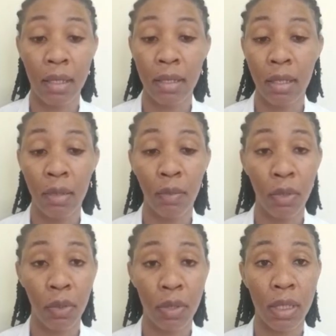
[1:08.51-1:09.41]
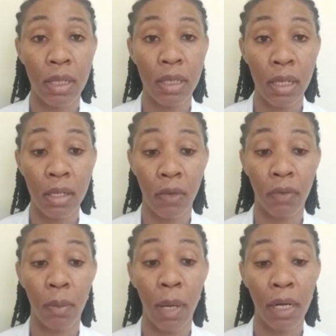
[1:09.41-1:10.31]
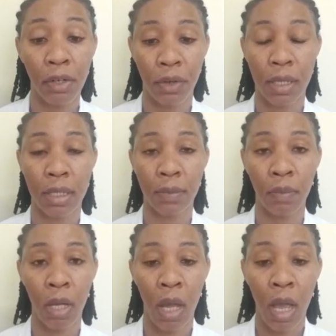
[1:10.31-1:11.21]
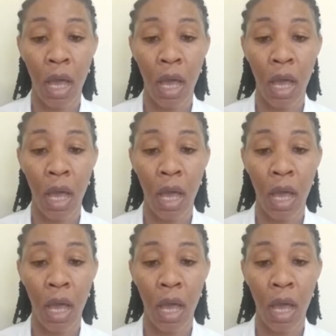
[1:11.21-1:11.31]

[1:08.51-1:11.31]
insulin-producing cells of the pancreas,